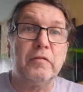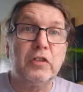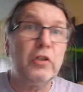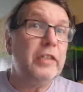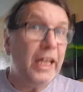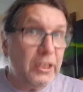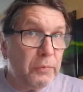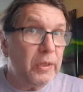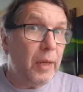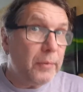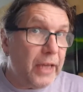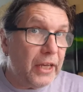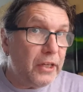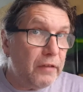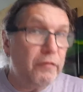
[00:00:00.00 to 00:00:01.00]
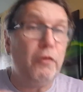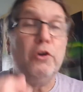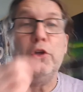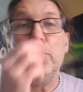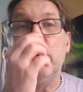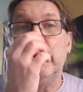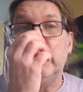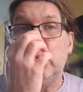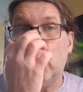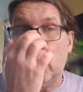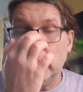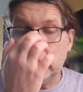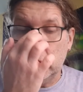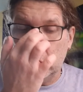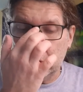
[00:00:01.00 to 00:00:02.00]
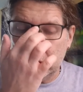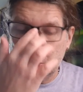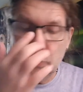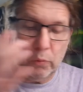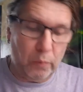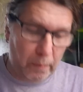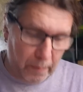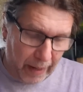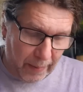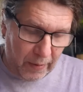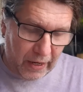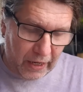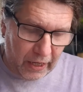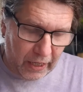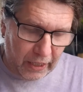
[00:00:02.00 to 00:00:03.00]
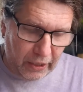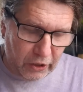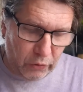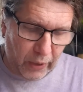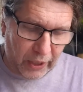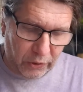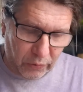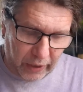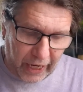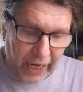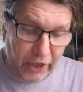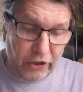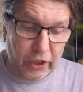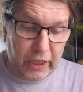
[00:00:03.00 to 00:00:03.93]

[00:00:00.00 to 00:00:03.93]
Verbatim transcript: So that's what I'm getting for you is to also look into maybe into education.